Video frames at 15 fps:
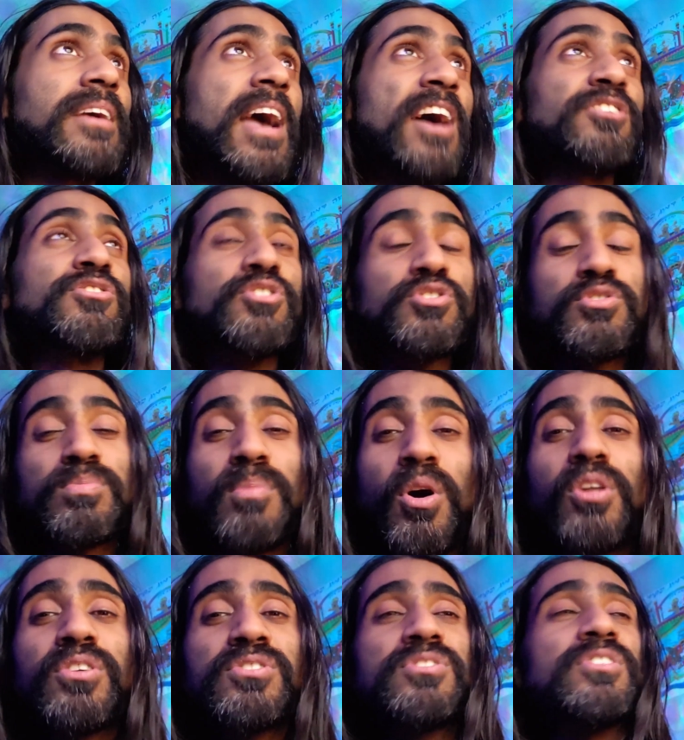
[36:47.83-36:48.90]
has the
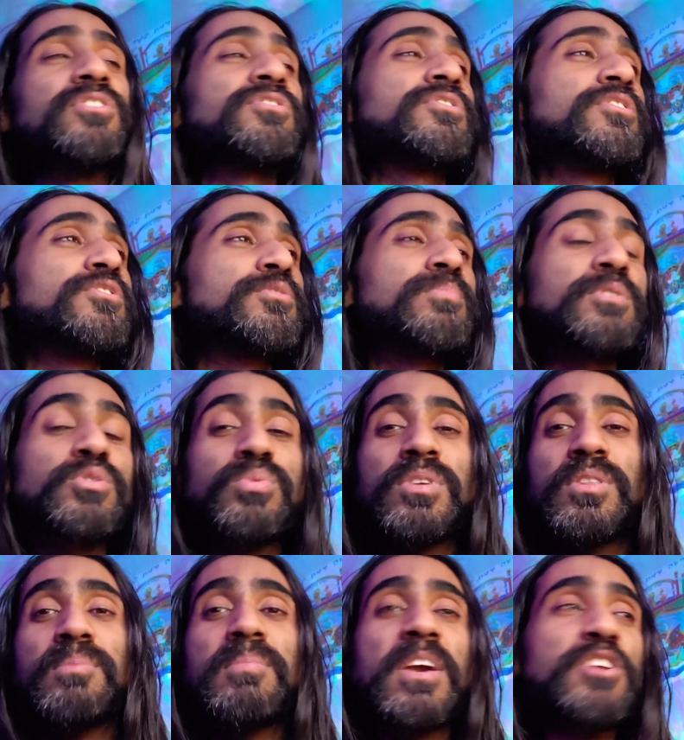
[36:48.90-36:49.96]
smallest distance
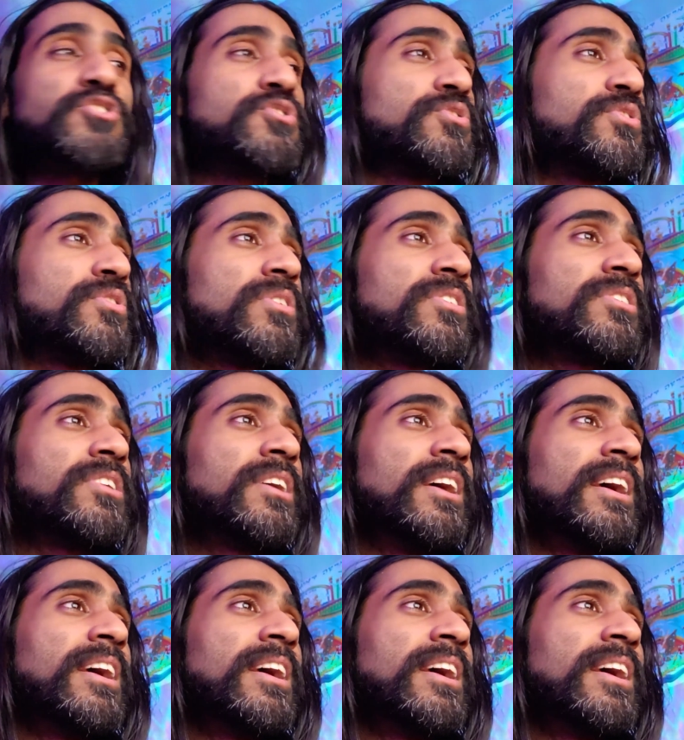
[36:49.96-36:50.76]
between the major third.